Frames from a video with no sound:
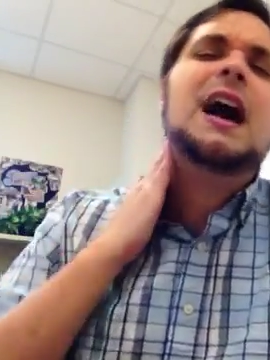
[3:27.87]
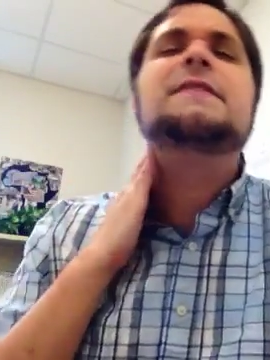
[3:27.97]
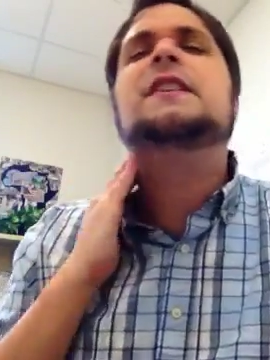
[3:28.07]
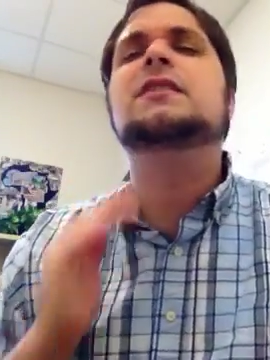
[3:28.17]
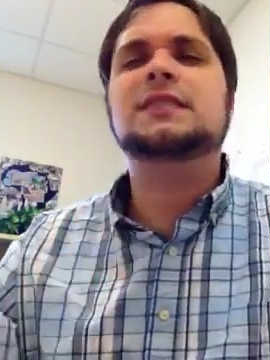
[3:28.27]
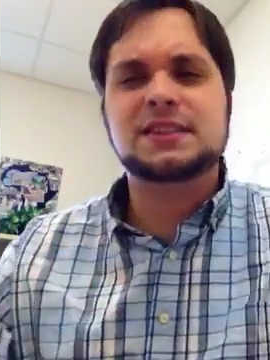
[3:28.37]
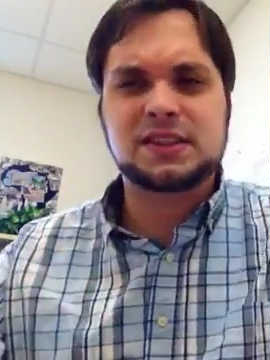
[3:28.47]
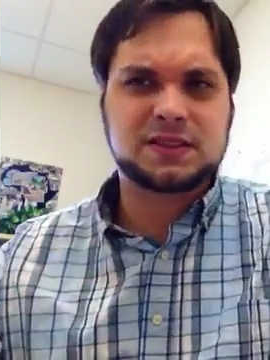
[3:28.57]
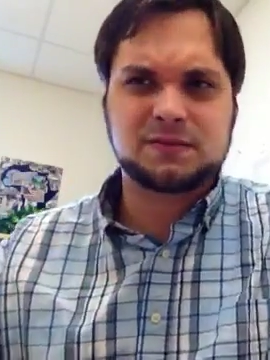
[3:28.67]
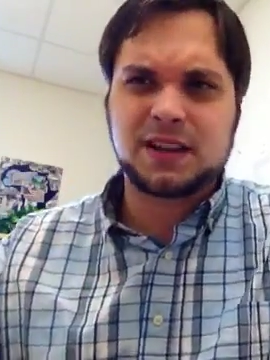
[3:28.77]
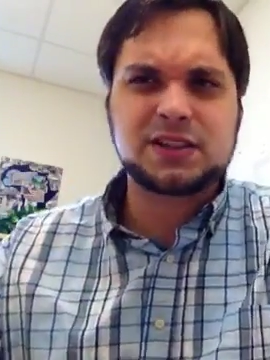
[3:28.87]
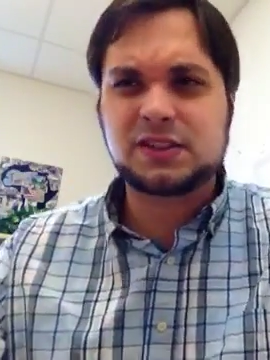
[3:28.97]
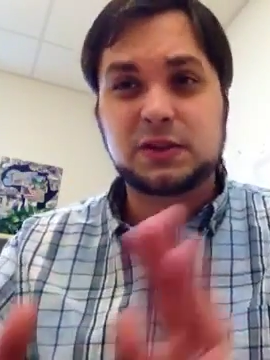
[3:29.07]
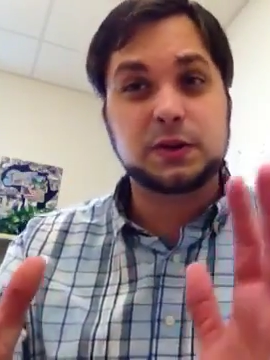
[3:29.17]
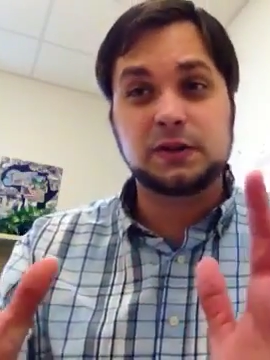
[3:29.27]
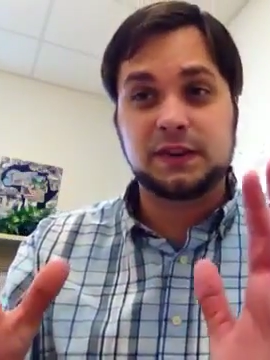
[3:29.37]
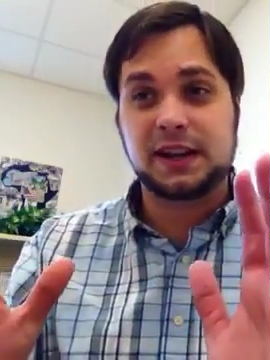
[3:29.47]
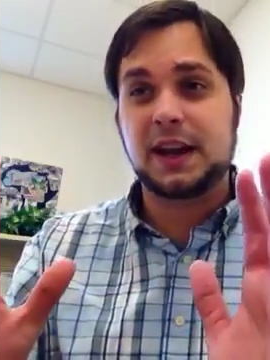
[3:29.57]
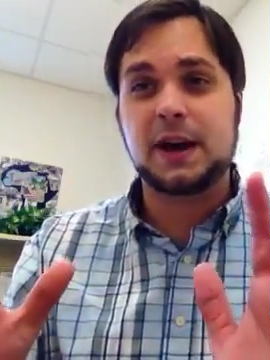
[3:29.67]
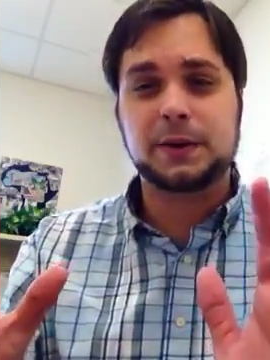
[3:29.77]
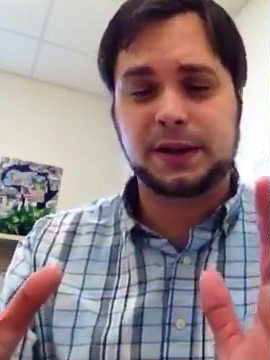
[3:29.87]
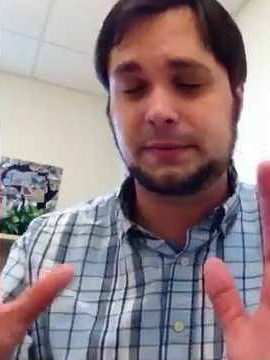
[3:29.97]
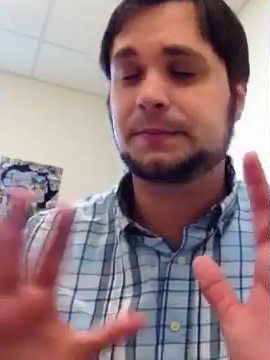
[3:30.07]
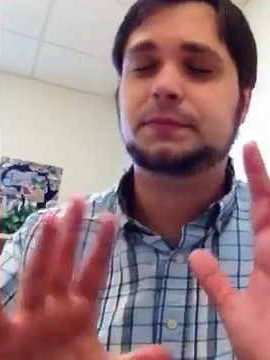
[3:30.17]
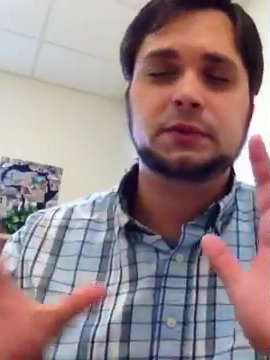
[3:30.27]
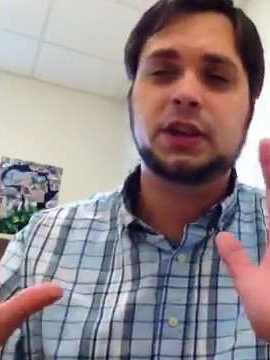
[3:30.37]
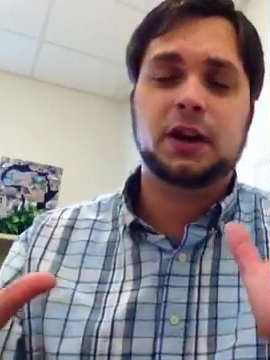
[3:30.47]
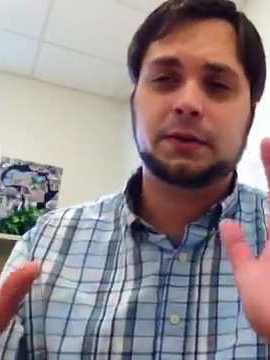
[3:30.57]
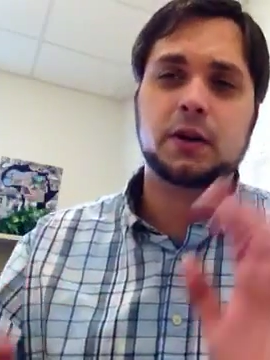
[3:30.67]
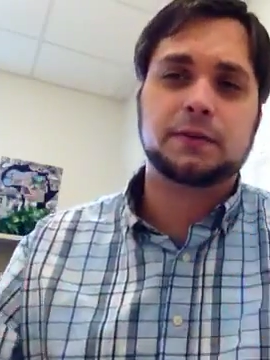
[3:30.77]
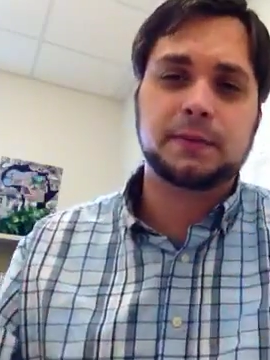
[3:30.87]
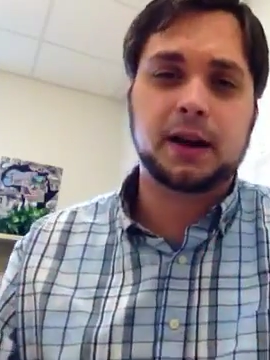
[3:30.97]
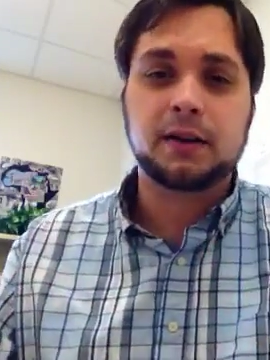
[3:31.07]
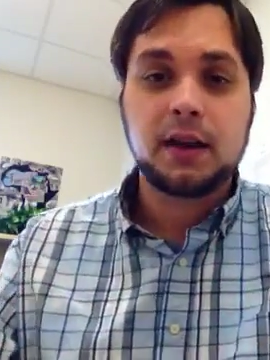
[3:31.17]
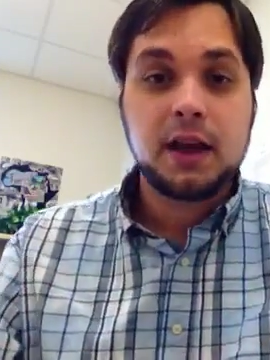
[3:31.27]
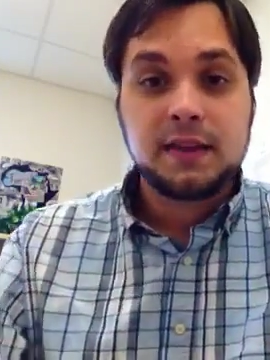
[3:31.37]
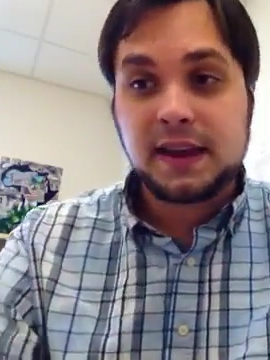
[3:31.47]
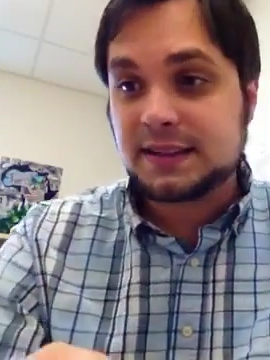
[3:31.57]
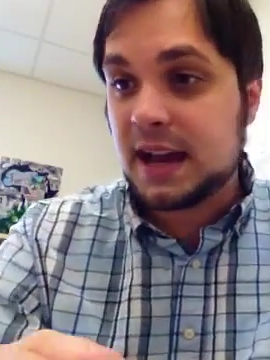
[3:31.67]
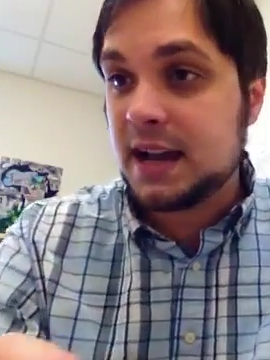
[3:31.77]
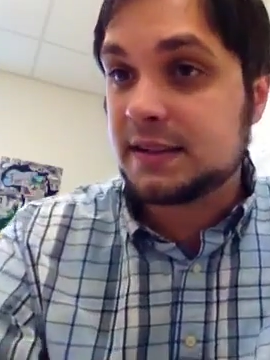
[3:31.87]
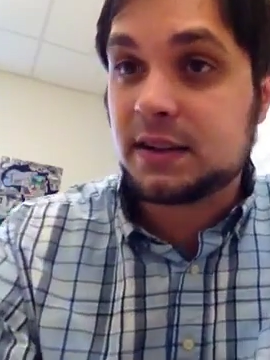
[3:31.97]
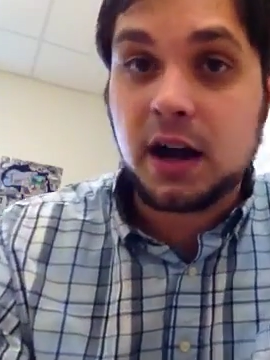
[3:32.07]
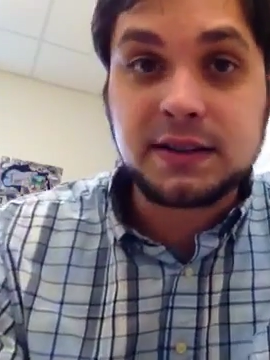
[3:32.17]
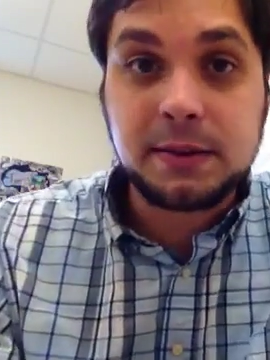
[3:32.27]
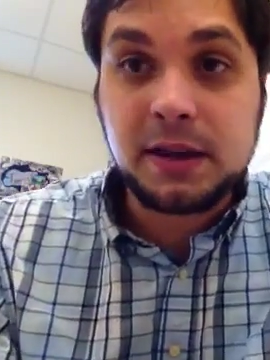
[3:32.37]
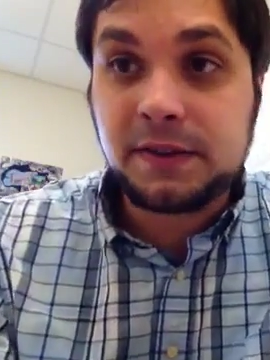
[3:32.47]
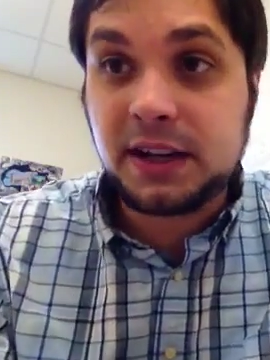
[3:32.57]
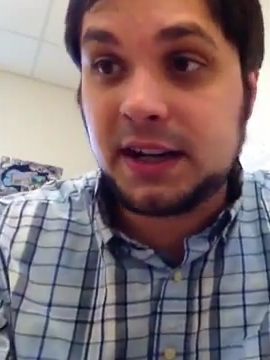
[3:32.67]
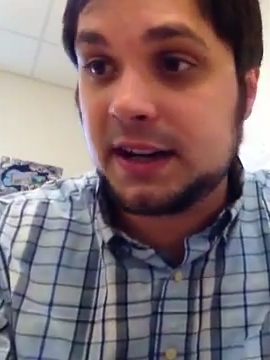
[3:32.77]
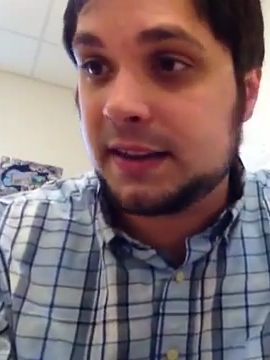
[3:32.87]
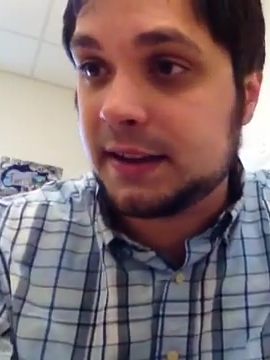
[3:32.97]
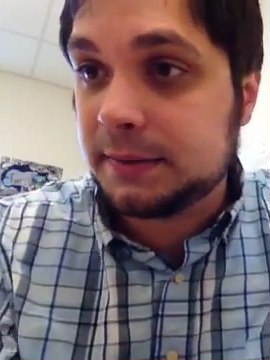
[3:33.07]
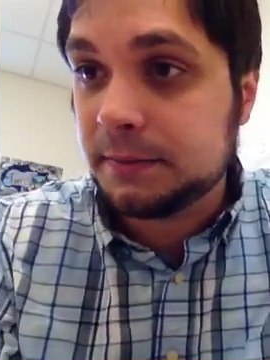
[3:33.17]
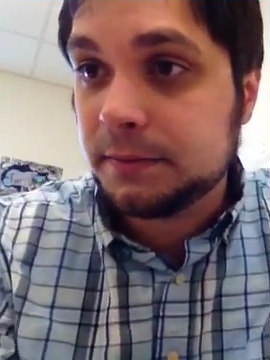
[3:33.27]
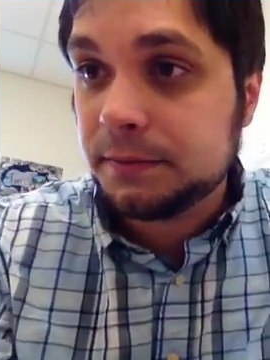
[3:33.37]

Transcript: I figured let's just do a new video and go from there. Thanks, guys. Contact me if you need anything.